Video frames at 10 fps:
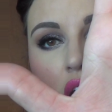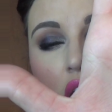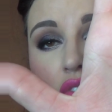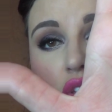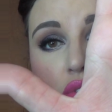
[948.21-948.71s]

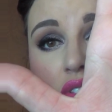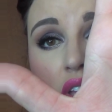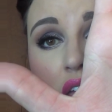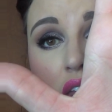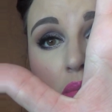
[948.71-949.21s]
I've used
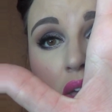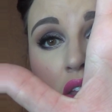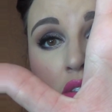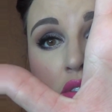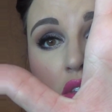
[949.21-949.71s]
it and it
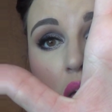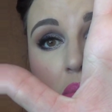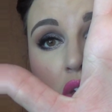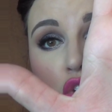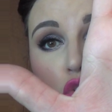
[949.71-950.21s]
made a
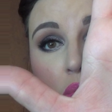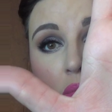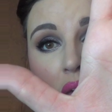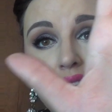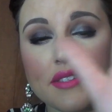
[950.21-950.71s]
sloppy,
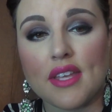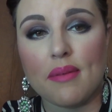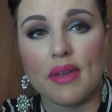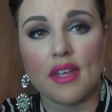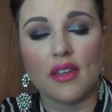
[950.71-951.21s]
goopy mess.
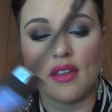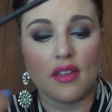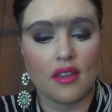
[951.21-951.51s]
I mean,